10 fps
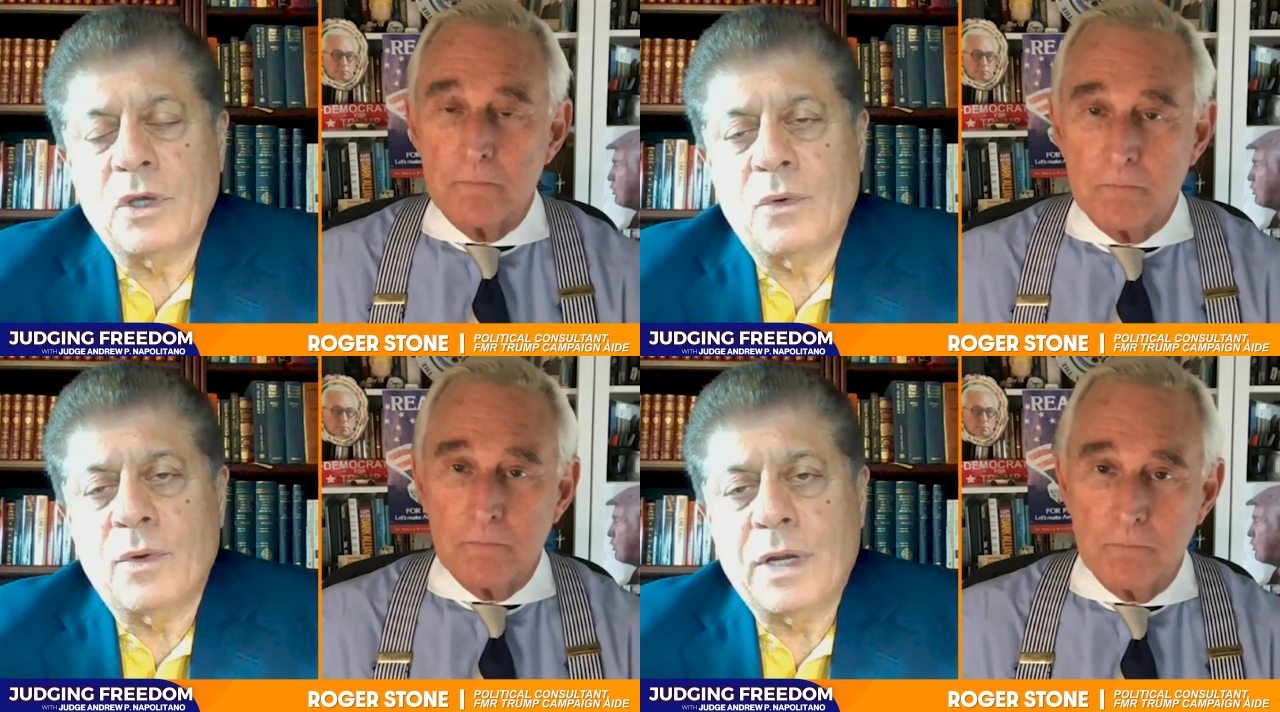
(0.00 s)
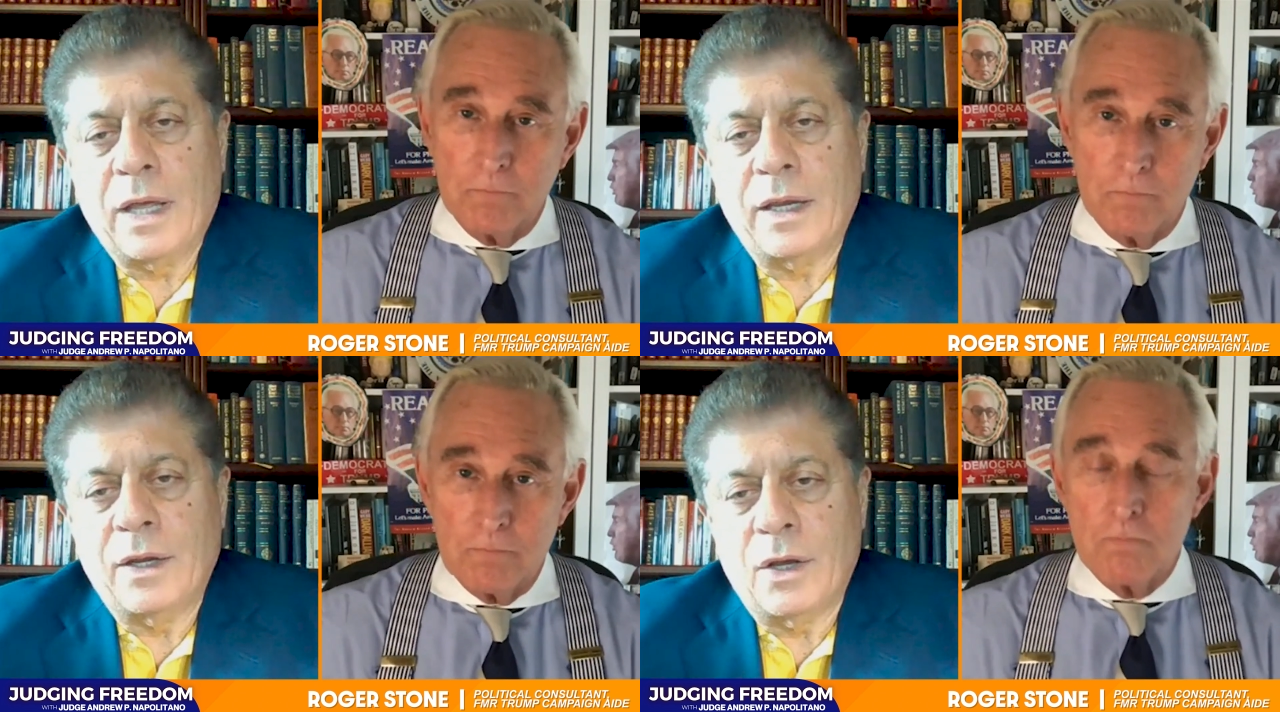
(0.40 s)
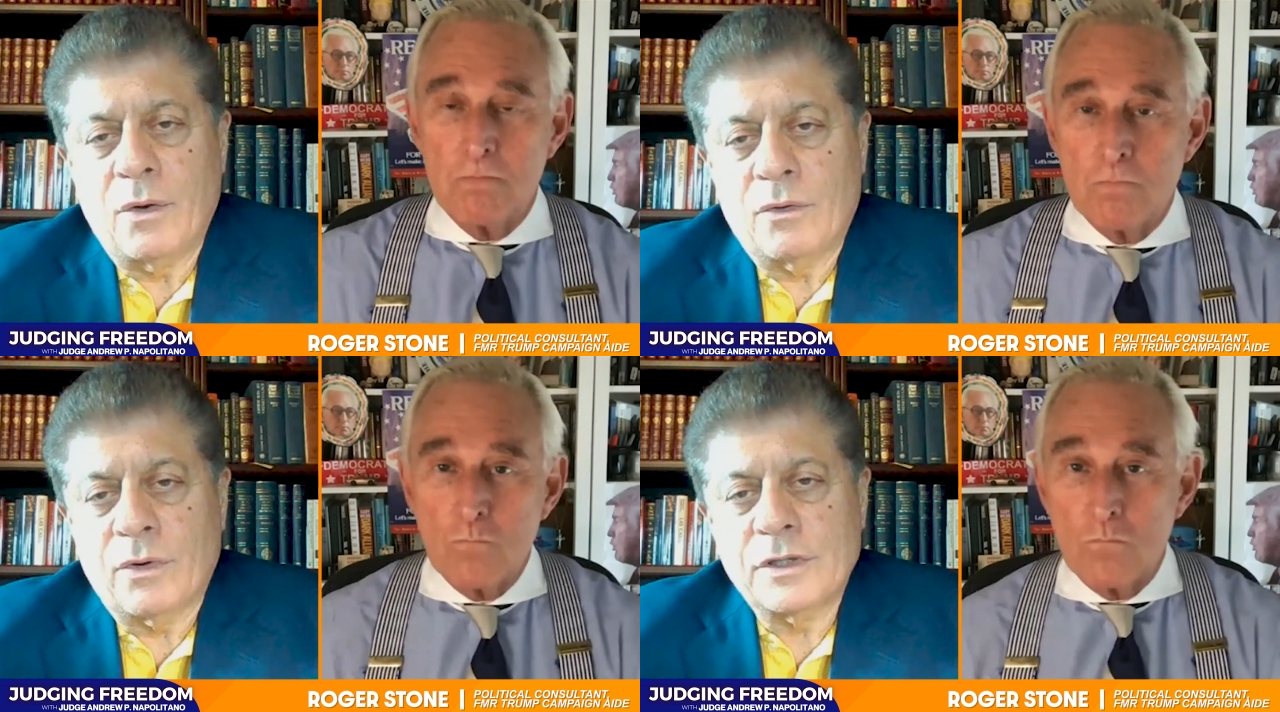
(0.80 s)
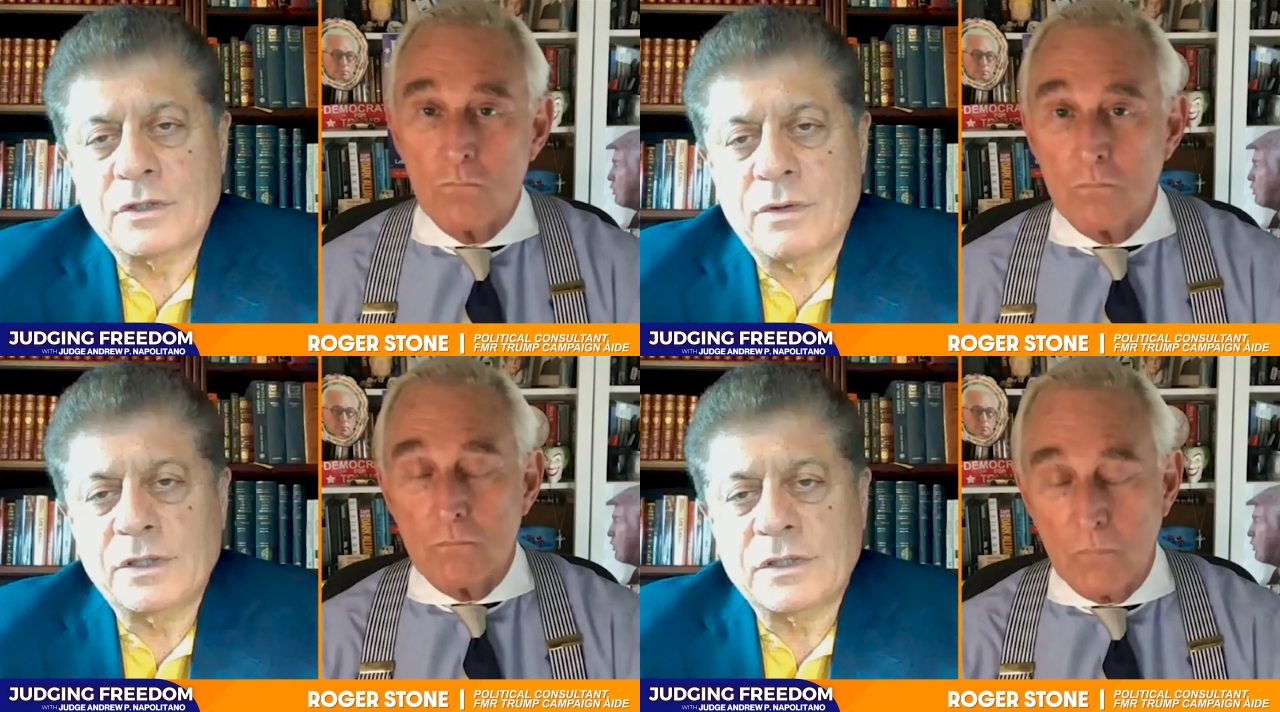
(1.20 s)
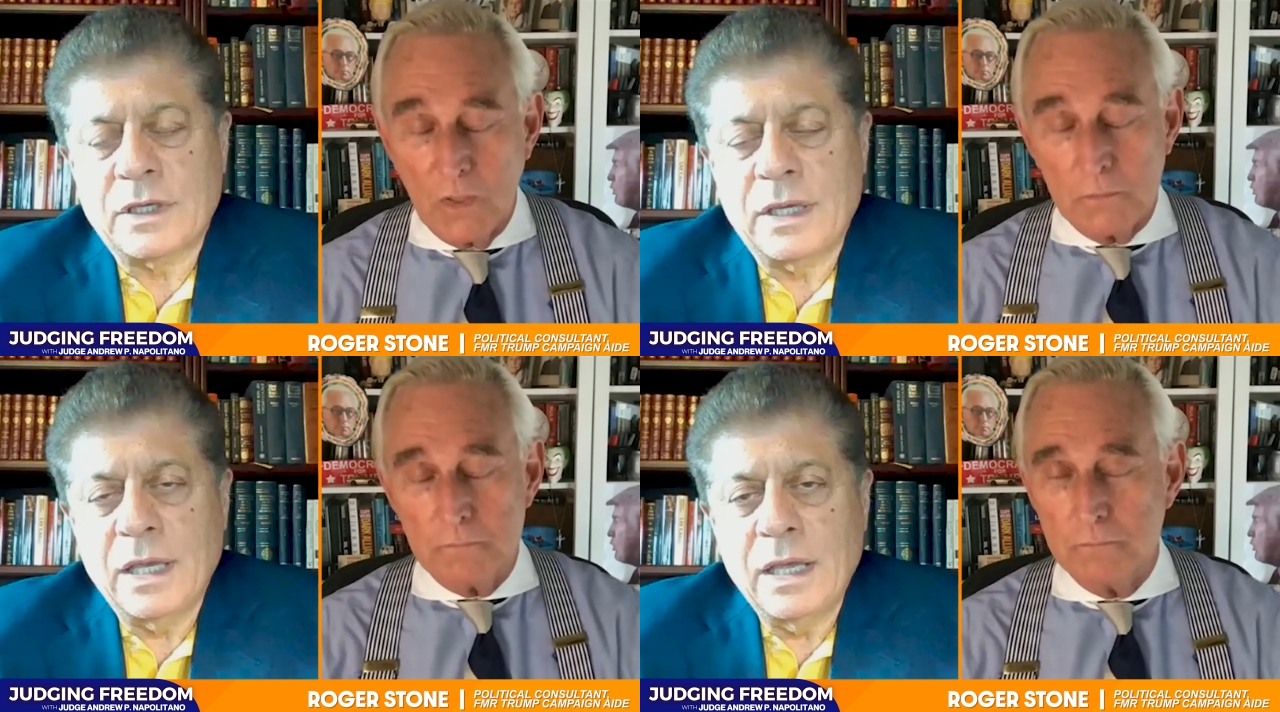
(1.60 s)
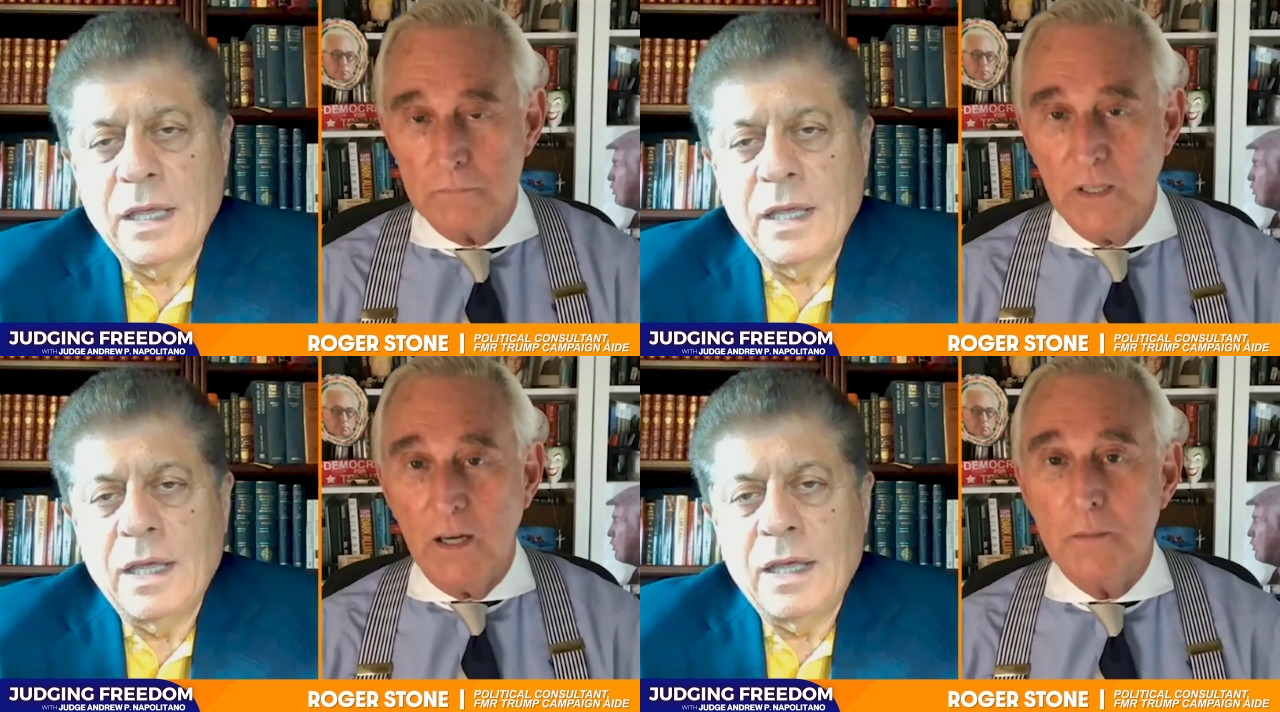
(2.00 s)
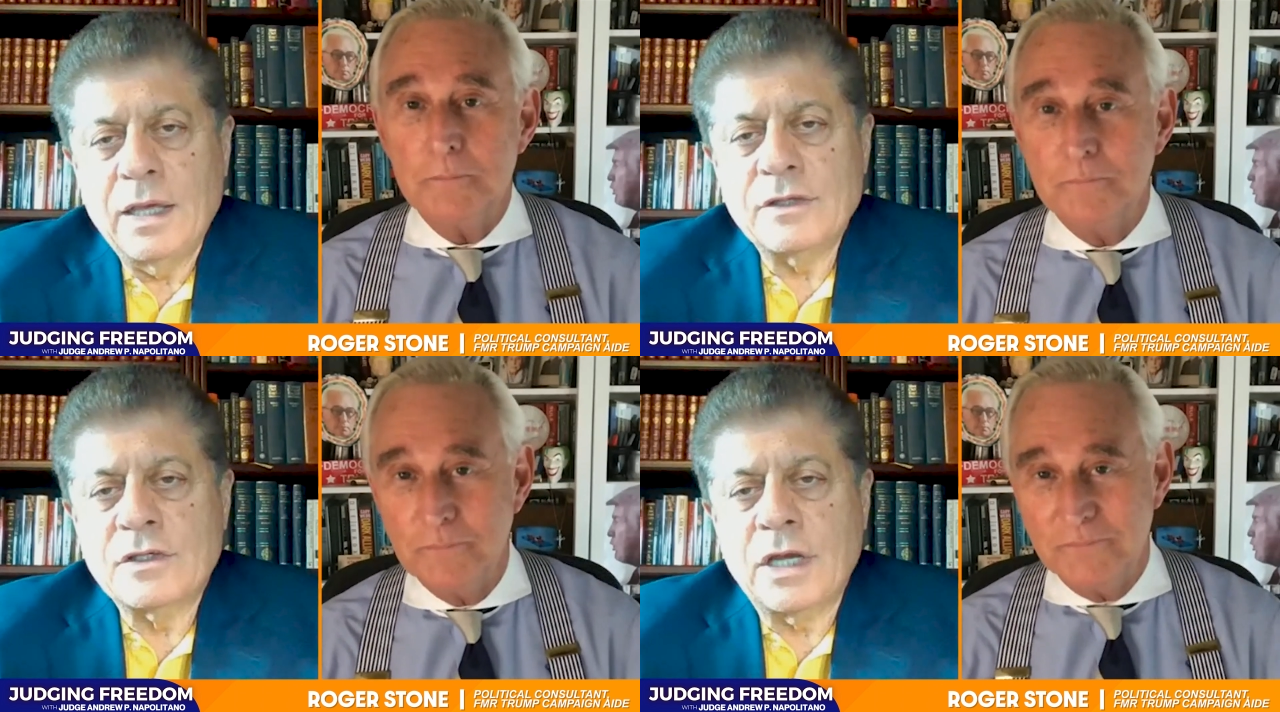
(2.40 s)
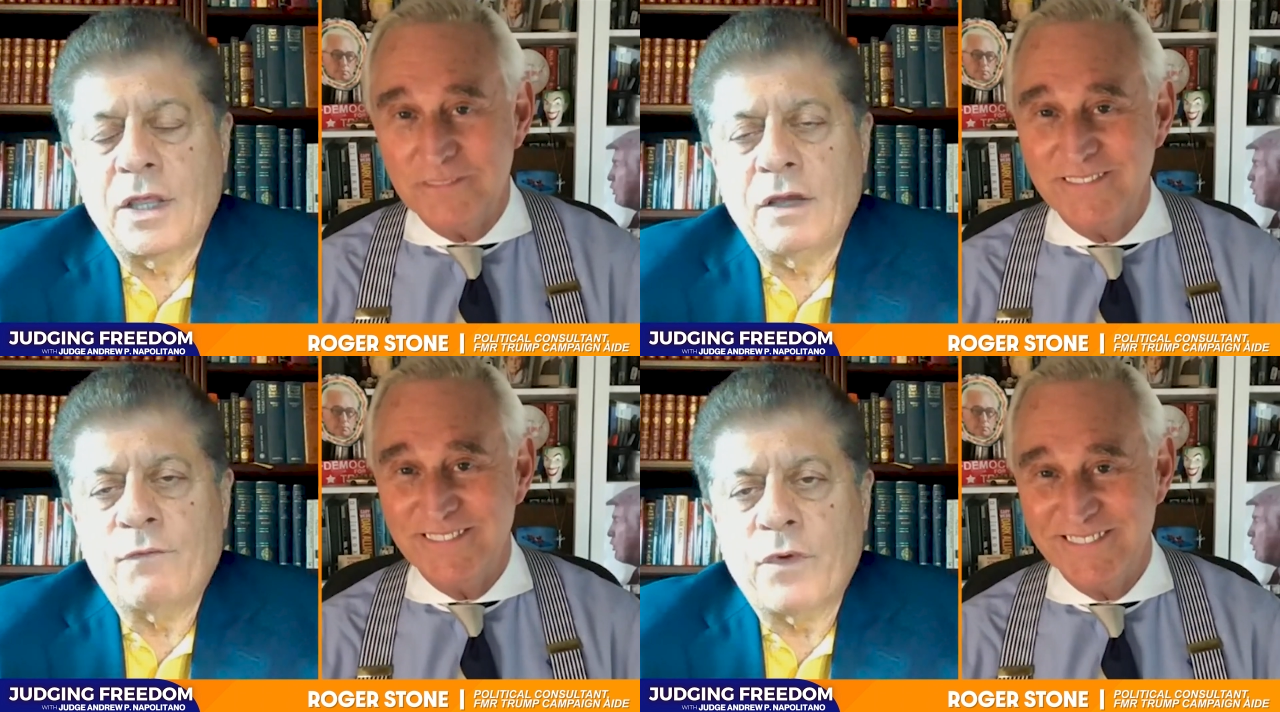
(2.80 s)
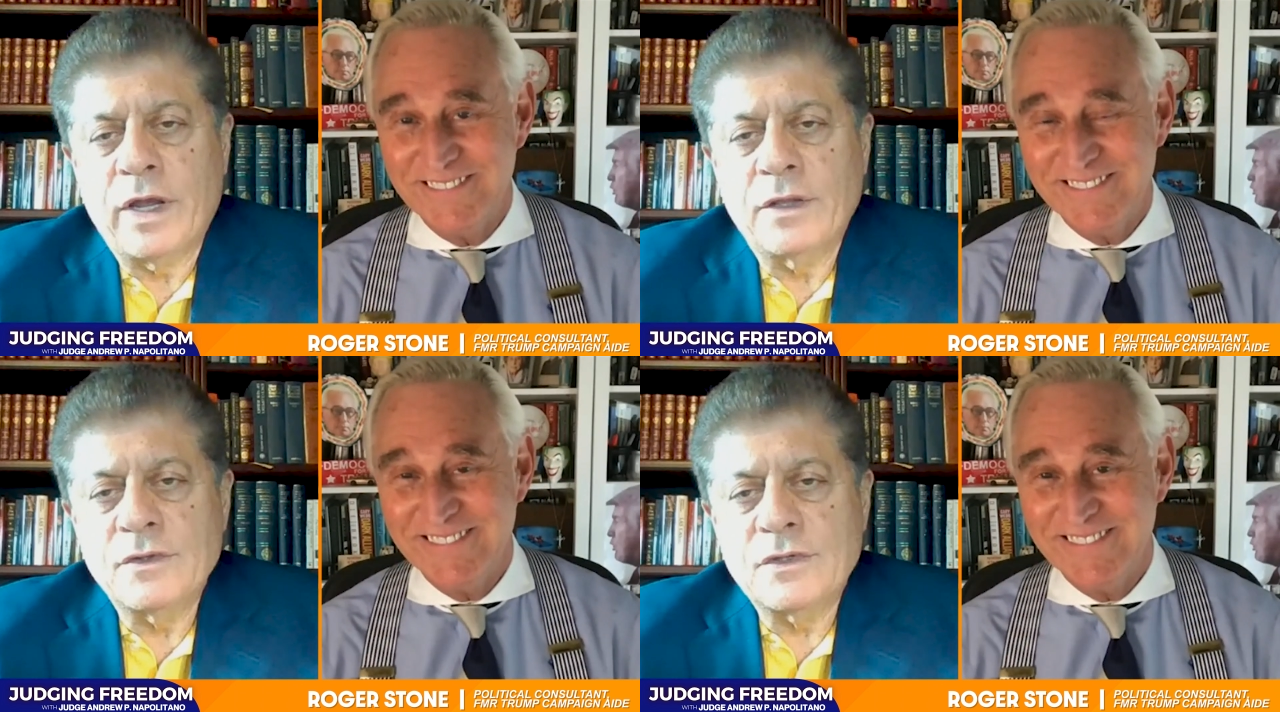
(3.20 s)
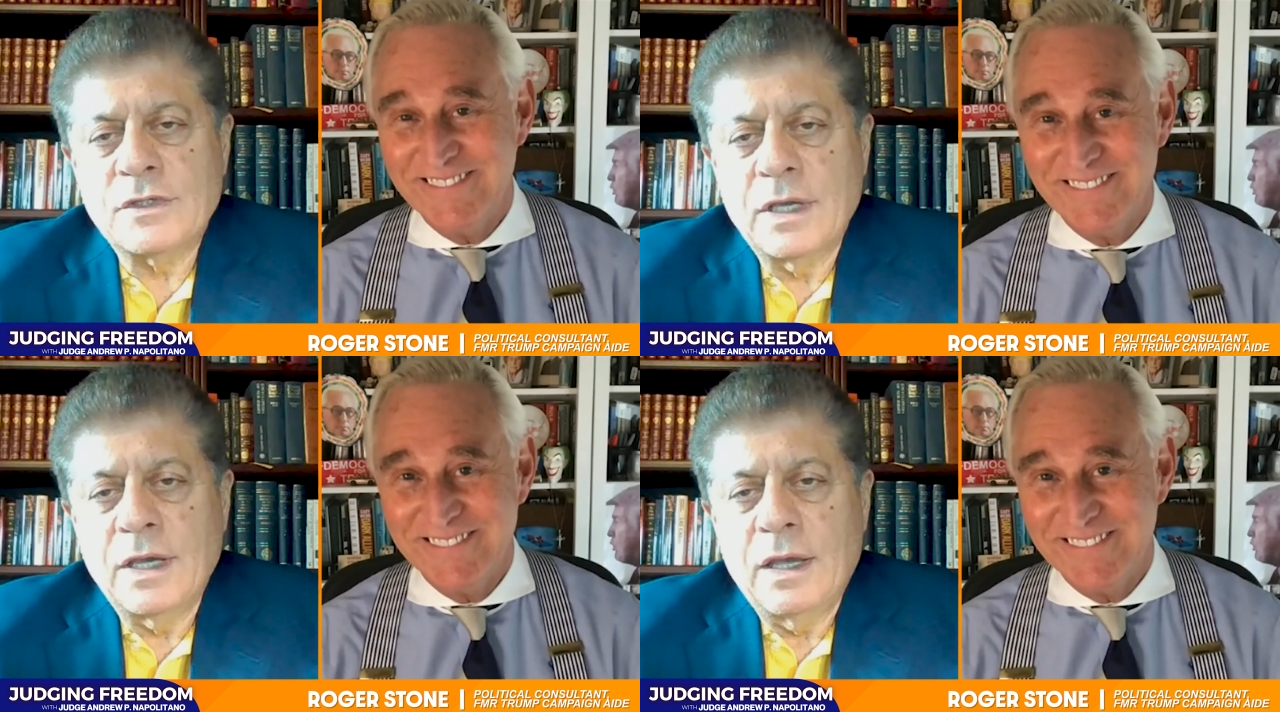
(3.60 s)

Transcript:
Speaker 1: you and I know, Chris Christie, yeah. is telling friends